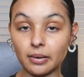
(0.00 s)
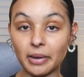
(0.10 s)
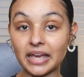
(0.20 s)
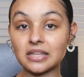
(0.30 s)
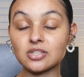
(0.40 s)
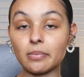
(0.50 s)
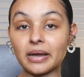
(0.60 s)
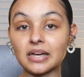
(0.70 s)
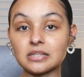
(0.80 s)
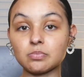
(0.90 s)
hands on
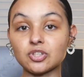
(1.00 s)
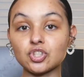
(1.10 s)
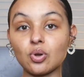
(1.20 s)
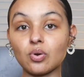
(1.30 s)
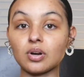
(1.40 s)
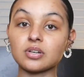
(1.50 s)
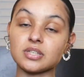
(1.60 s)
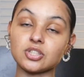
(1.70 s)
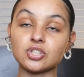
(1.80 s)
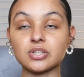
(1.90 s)
my husband's shoulders
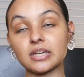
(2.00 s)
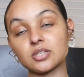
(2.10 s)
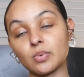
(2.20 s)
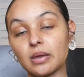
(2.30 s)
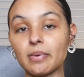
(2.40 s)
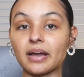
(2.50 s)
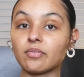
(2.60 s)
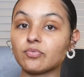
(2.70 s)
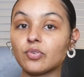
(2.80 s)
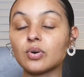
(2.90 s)
and just like sway back
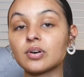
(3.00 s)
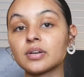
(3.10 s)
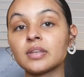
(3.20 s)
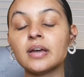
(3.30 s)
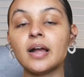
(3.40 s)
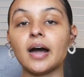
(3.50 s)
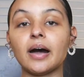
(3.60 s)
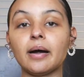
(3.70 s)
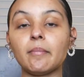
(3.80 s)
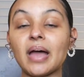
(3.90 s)
and forth.
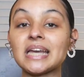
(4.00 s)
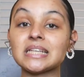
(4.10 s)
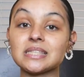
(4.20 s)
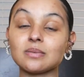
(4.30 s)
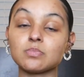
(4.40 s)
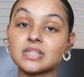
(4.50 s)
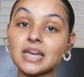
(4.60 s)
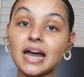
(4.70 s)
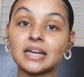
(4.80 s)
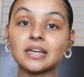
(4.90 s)
I did some
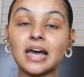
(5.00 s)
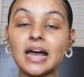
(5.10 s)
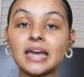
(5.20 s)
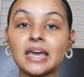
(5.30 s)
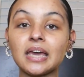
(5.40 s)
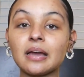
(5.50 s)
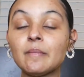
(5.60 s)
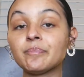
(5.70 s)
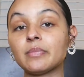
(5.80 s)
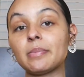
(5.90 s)
side lying.
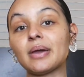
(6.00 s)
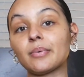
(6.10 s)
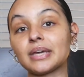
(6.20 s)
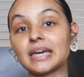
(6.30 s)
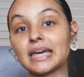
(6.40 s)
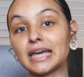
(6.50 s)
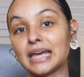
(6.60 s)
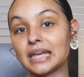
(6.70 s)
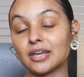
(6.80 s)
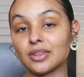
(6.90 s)
Maybe I would get
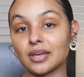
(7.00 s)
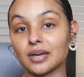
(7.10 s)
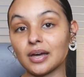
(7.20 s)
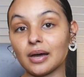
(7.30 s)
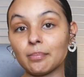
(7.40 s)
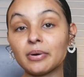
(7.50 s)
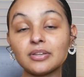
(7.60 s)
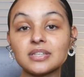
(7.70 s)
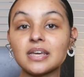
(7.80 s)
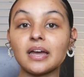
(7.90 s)
in the
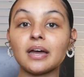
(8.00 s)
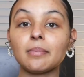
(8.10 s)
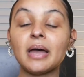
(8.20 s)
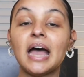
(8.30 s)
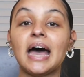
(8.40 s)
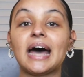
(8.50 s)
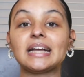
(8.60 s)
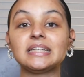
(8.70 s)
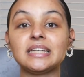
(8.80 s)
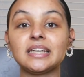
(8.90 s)
birth tub.
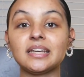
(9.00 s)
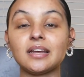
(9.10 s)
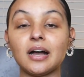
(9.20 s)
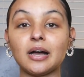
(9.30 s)
I did